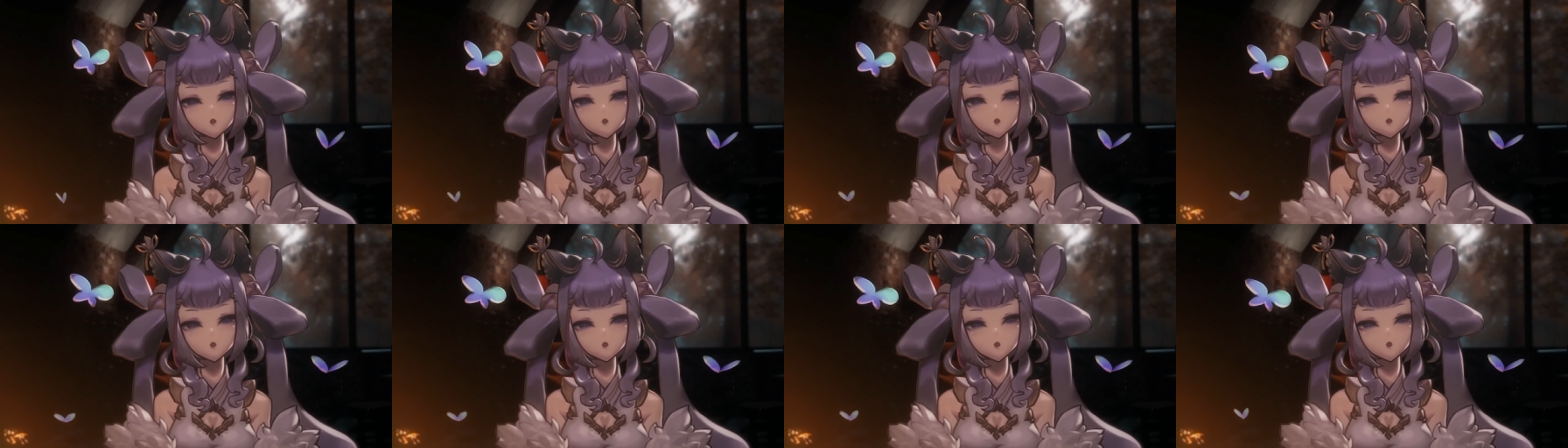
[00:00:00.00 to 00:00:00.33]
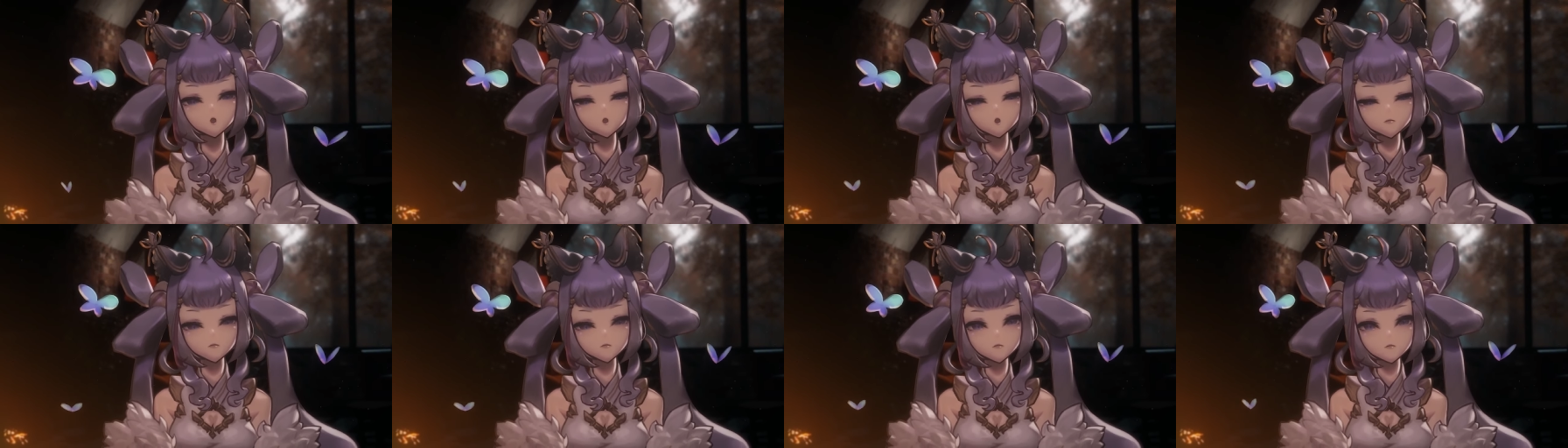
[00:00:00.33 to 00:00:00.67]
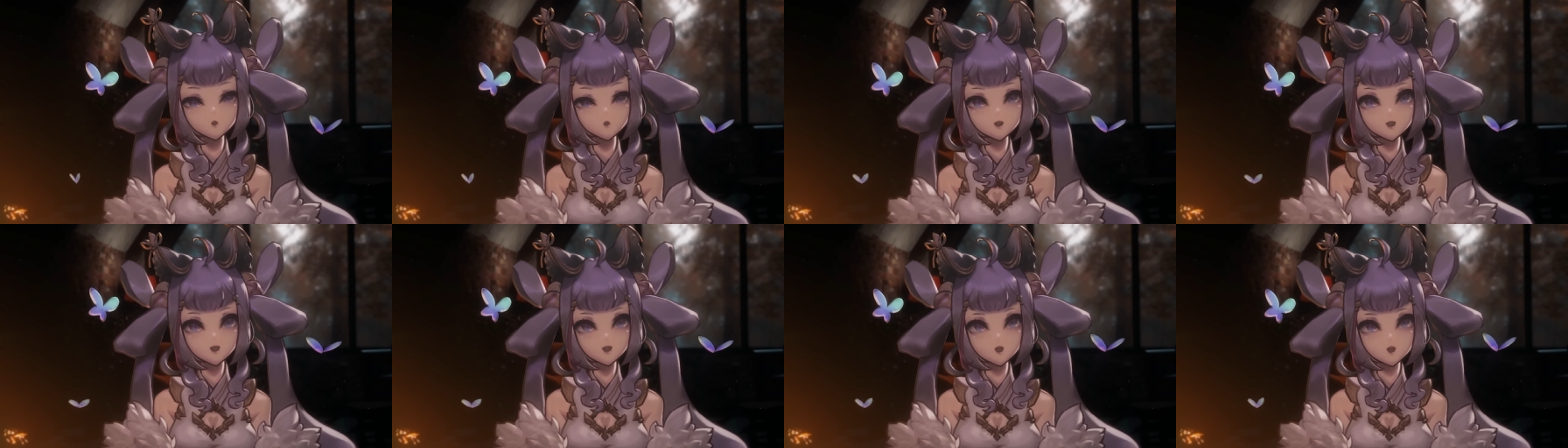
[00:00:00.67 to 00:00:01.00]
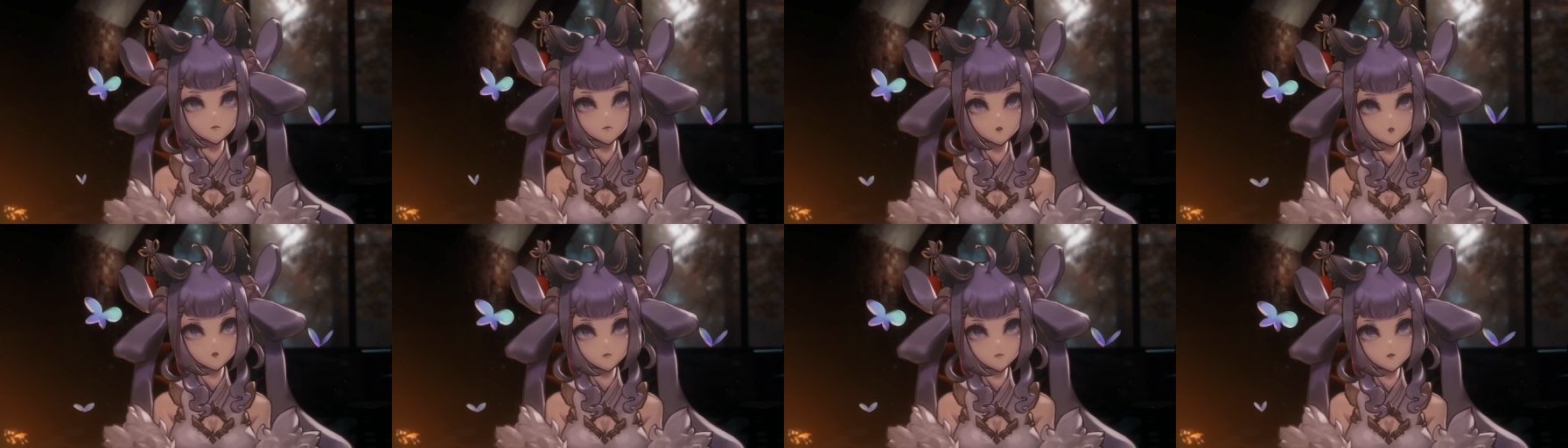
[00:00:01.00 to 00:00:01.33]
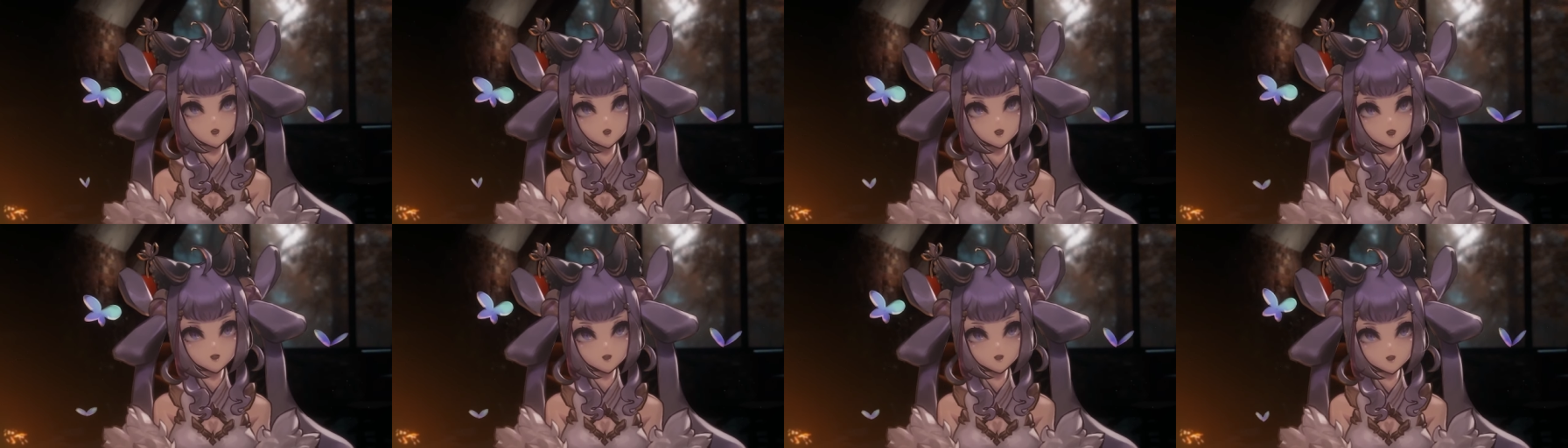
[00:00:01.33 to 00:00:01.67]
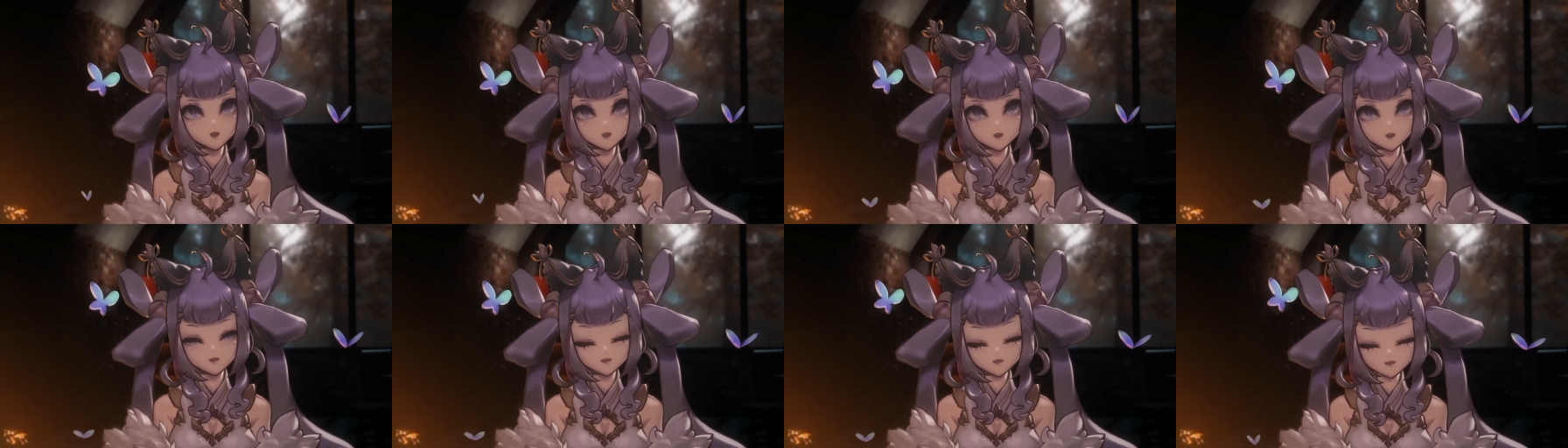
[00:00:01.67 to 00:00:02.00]
and breathe with me.
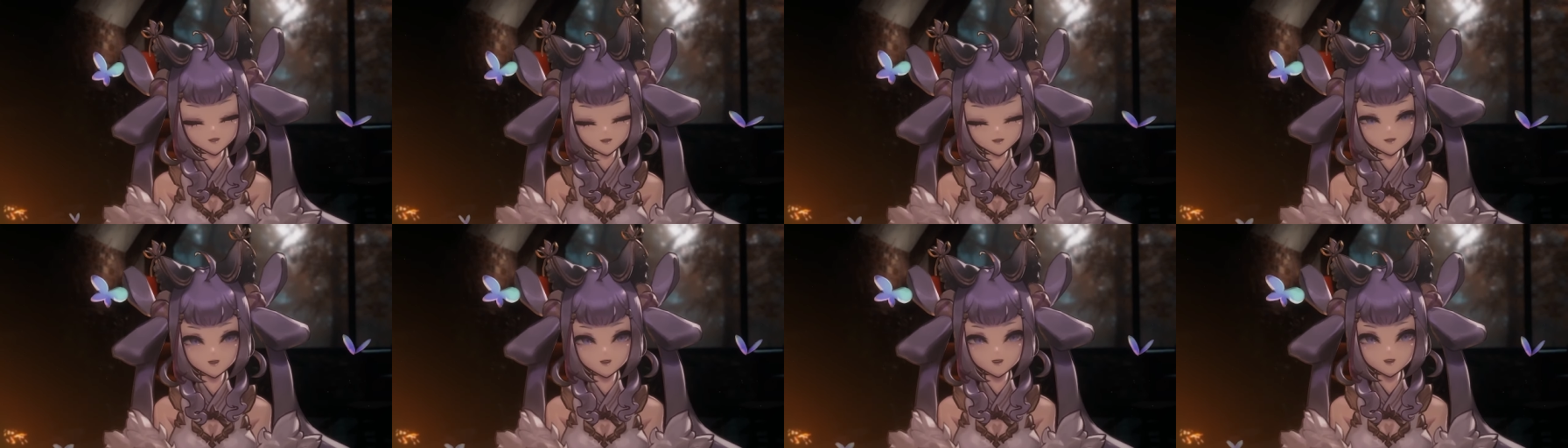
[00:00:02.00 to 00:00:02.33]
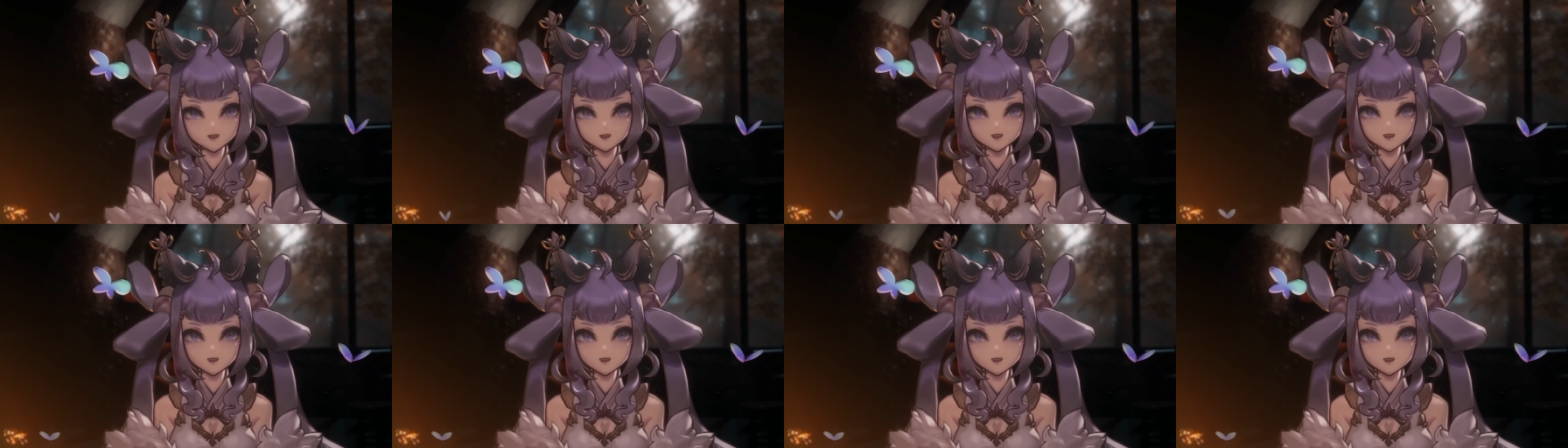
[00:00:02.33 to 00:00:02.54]
Ready?